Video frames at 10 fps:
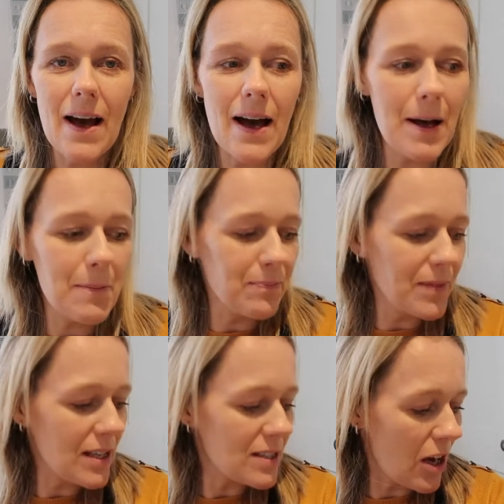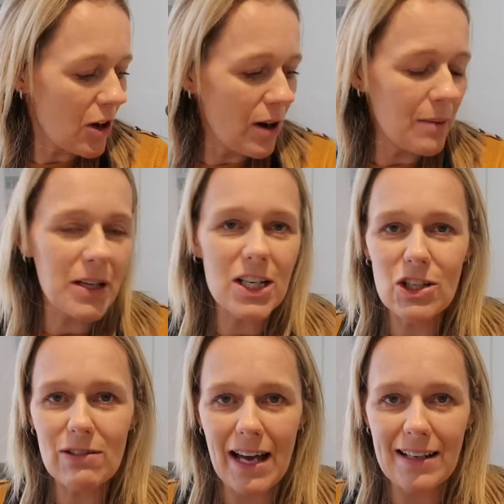So I'm going to
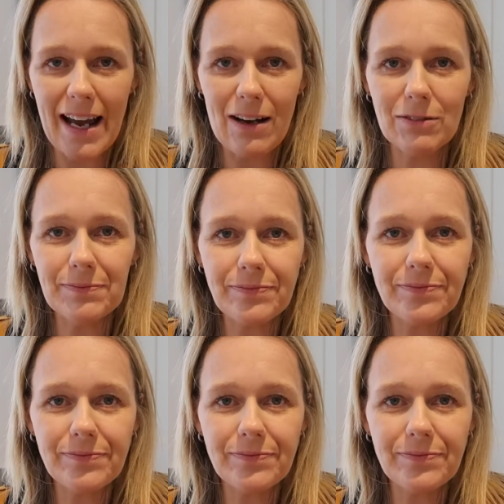do that now.